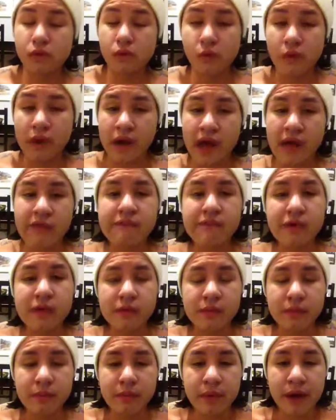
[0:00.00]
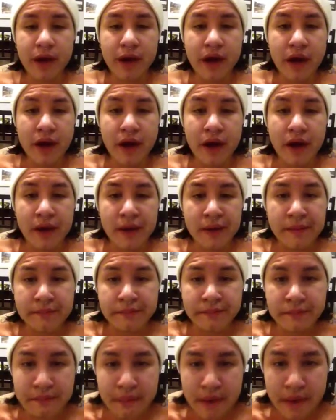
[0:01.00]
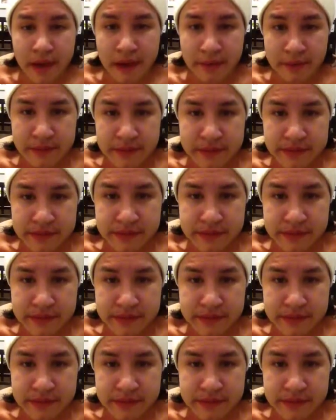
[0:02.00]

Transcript: what have you. But I'm happy to